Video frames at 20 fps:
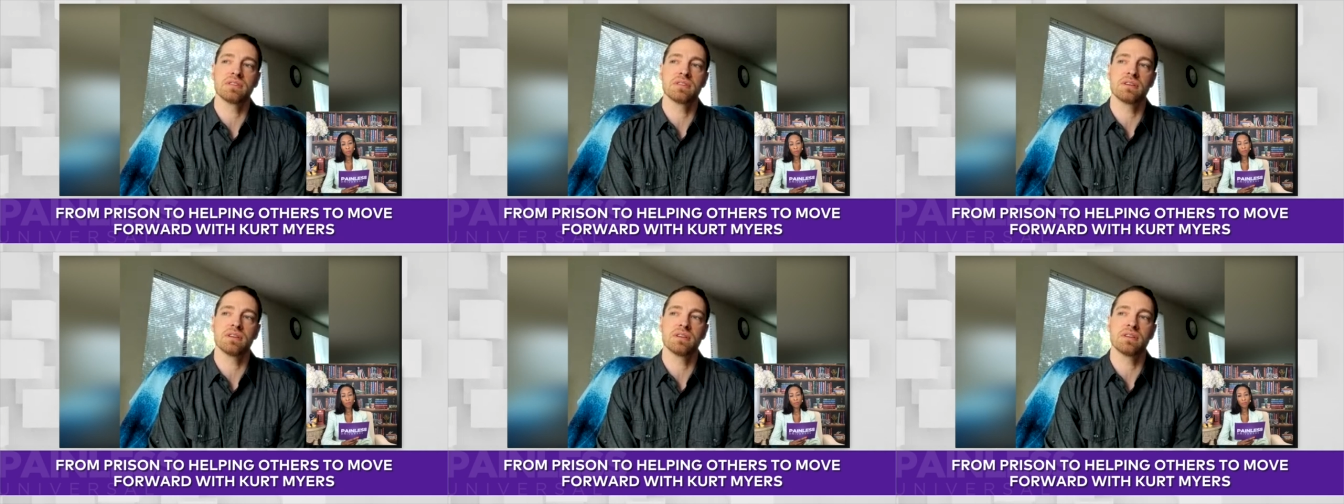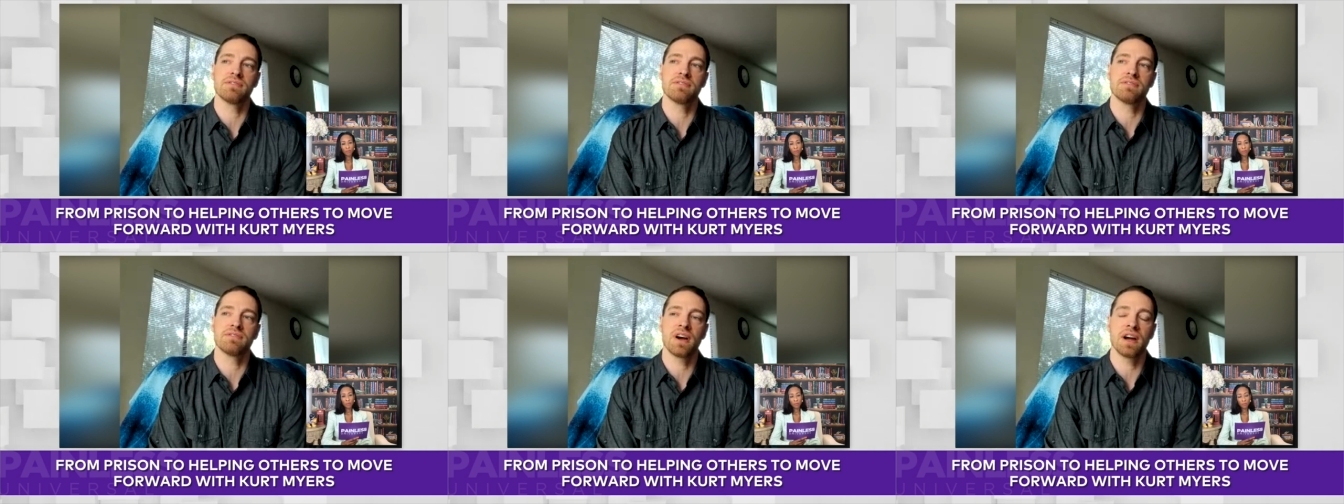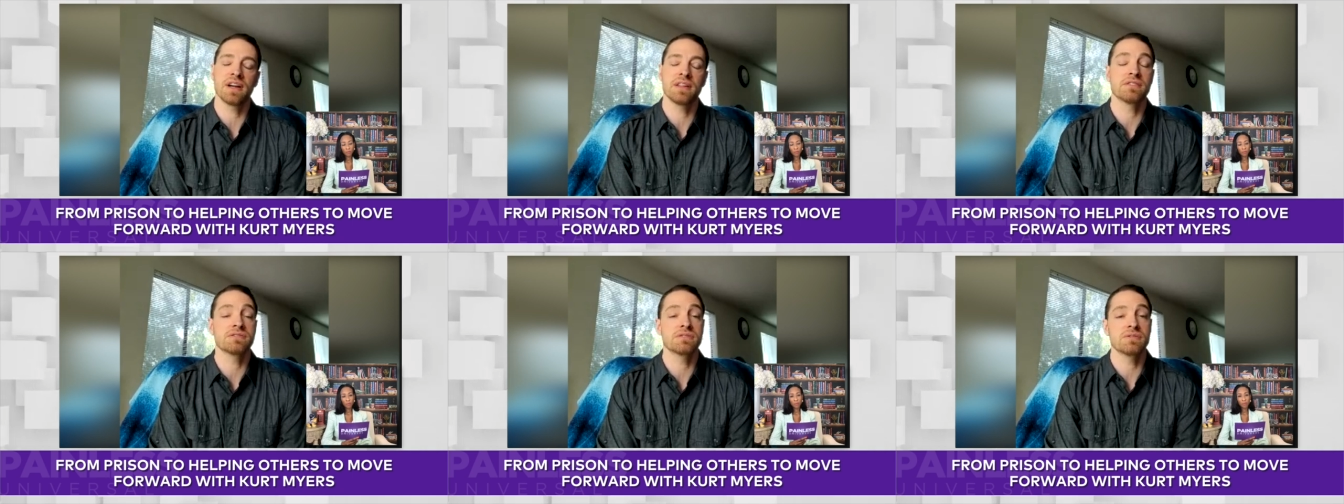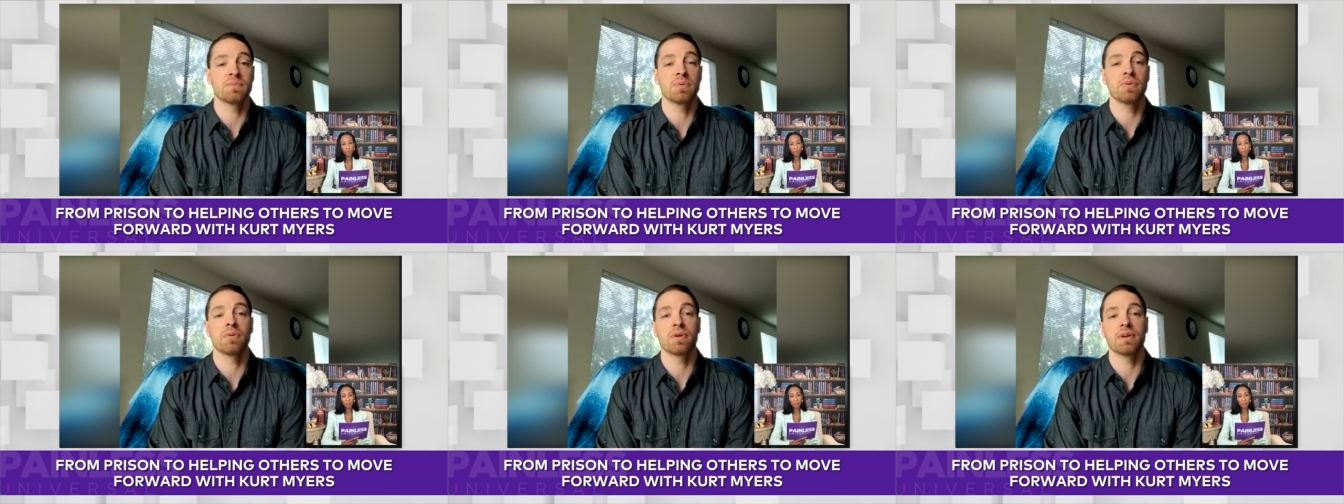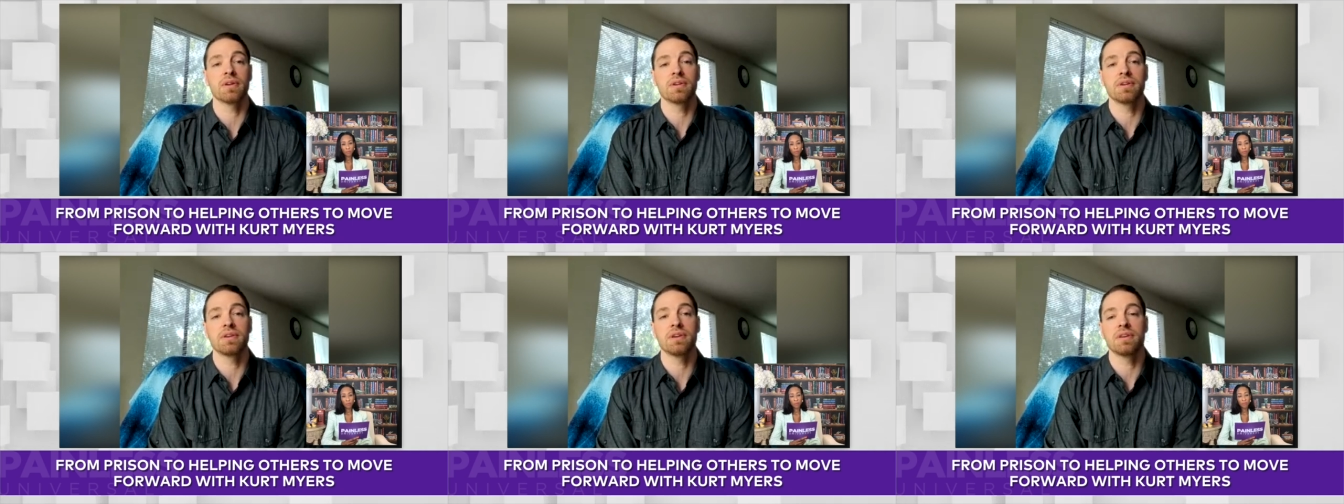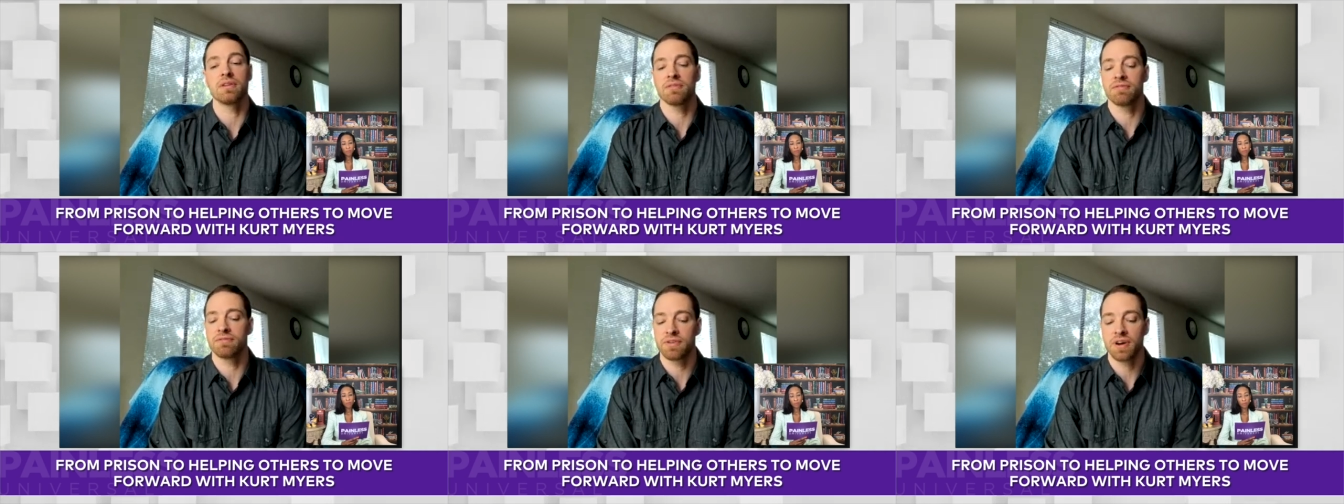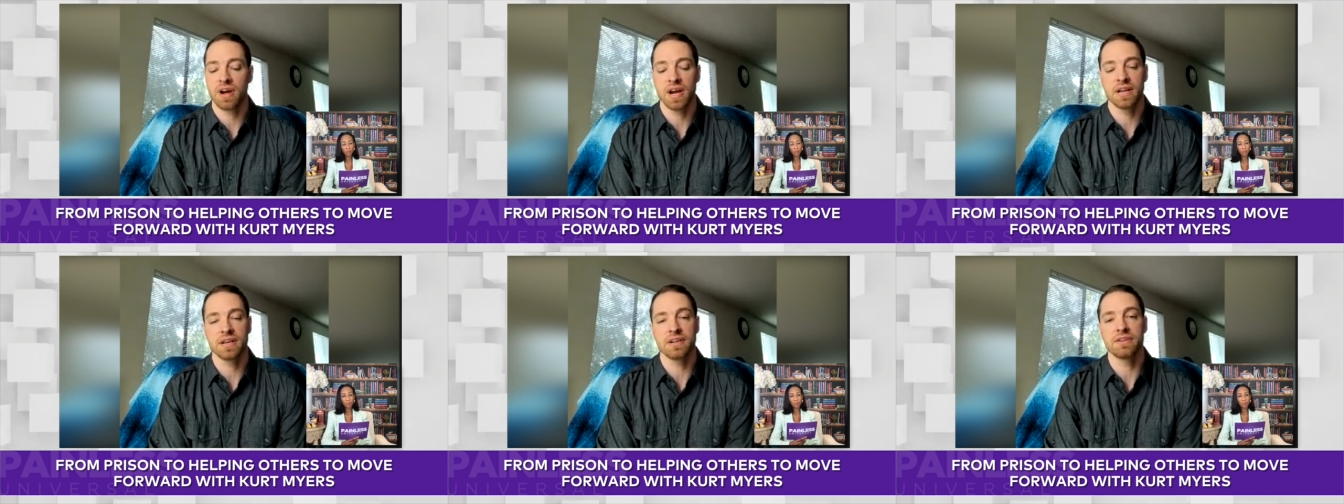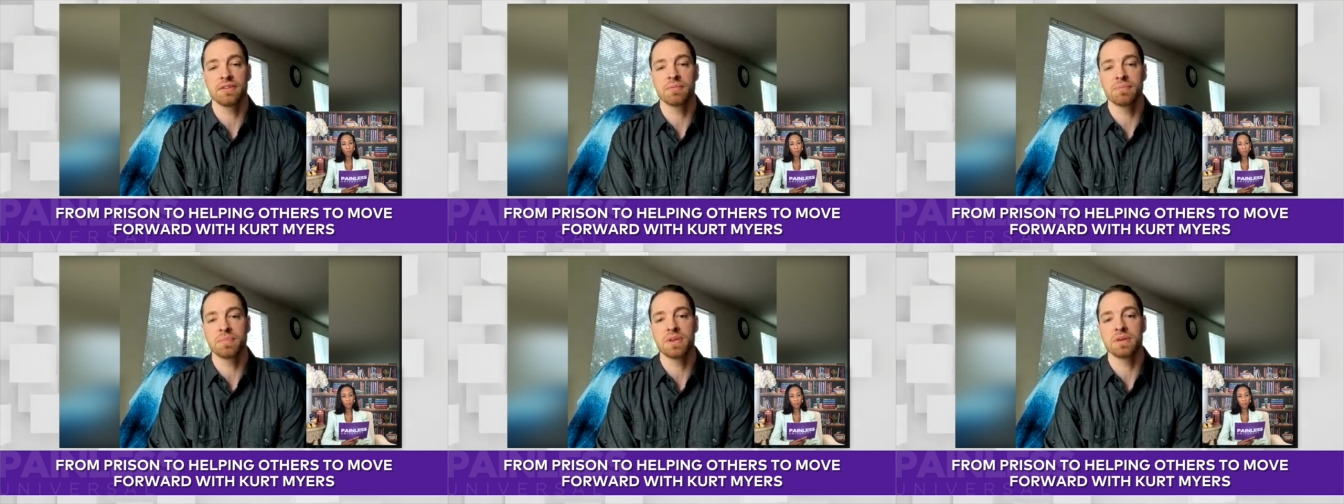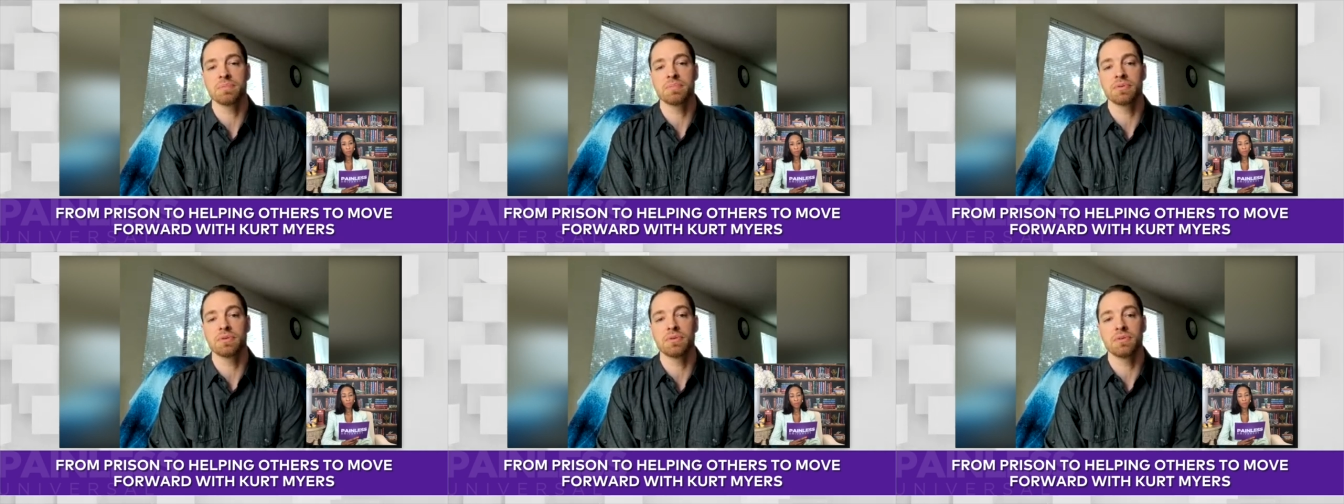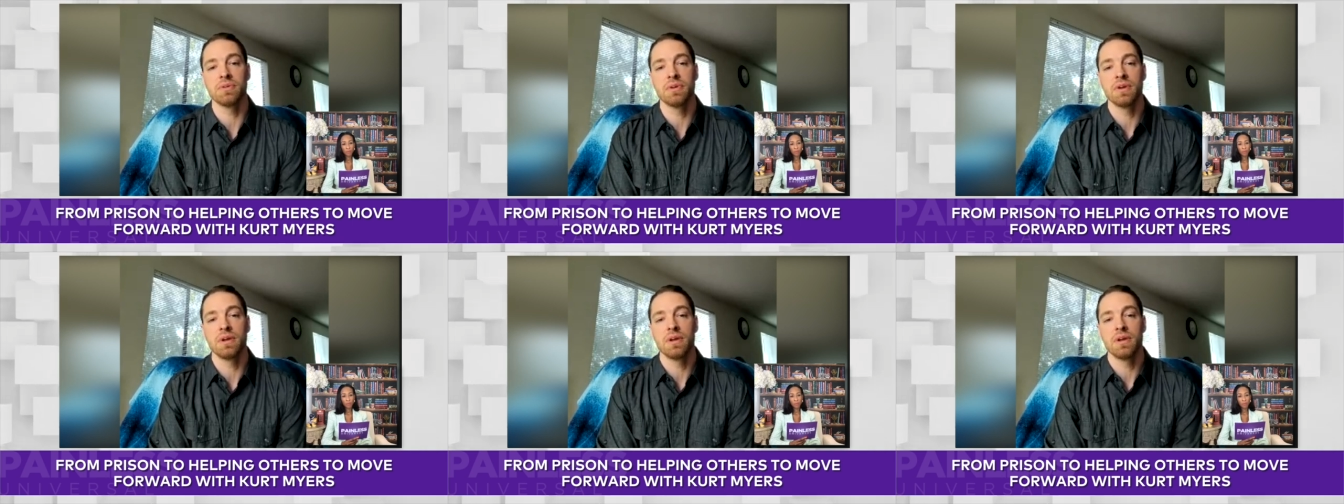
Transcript: uh, find their support you know find your people